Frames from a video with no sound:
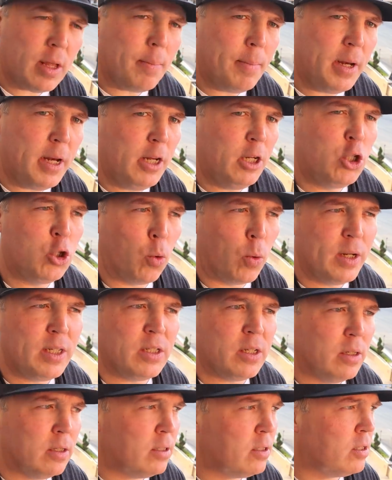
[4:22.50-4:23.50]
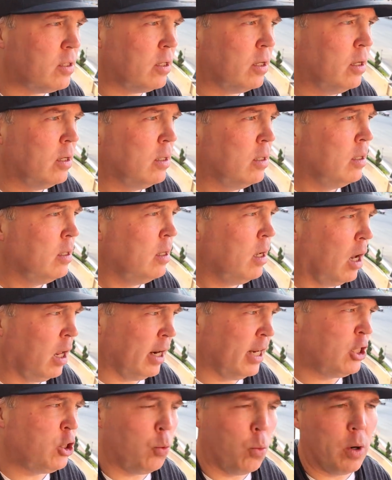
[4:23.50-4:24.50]
that many choices,
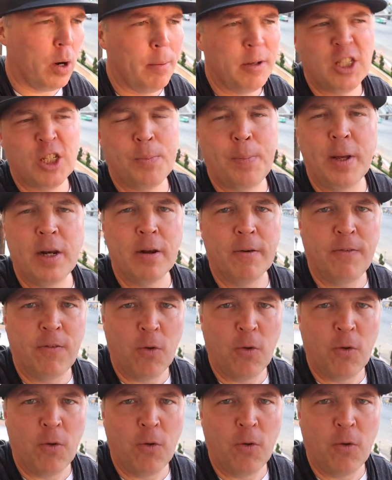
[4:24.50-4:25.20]
unless you want to spend a